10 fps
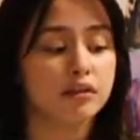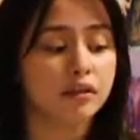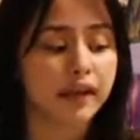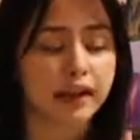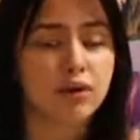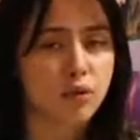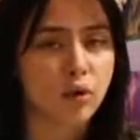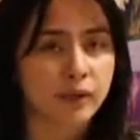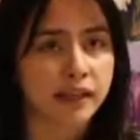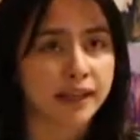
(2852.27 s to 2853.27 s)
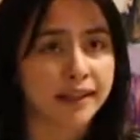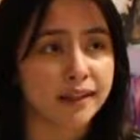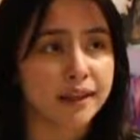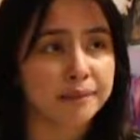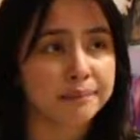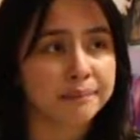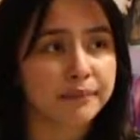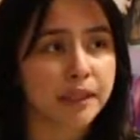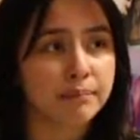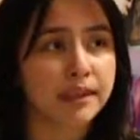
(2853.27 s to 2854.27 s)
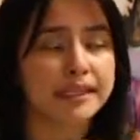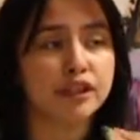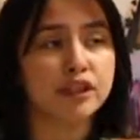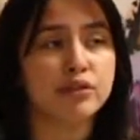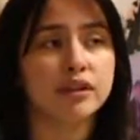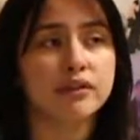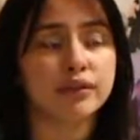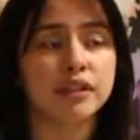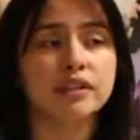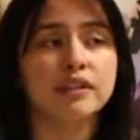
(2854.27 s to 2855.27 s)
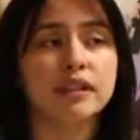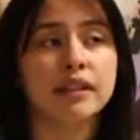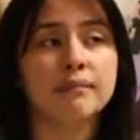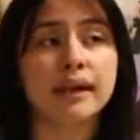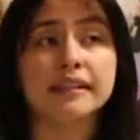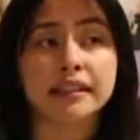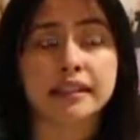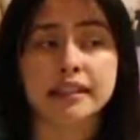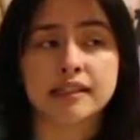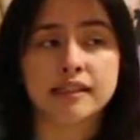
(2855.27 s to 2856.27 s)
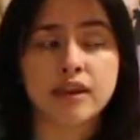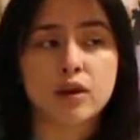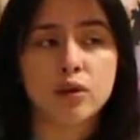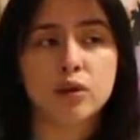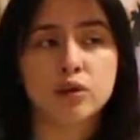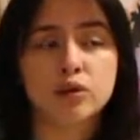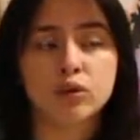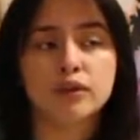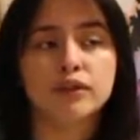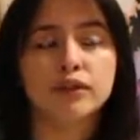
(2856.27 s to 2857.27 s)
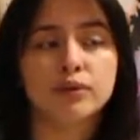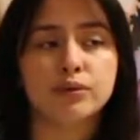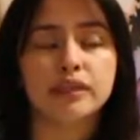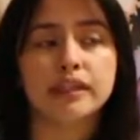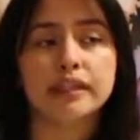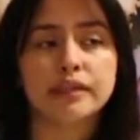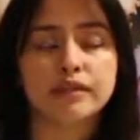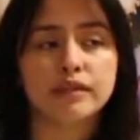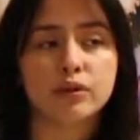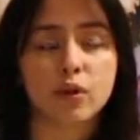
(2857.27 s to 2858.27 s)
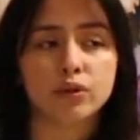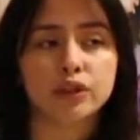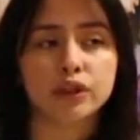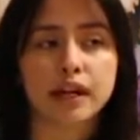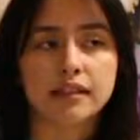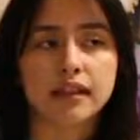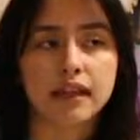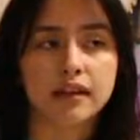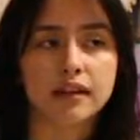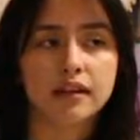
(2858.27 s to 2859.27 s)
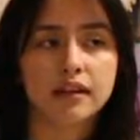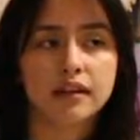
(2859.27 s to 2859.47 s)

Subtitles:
Again, don't quote me on that. But it's a huge difference than Mexicans, who sort of use the indigenous culture as like...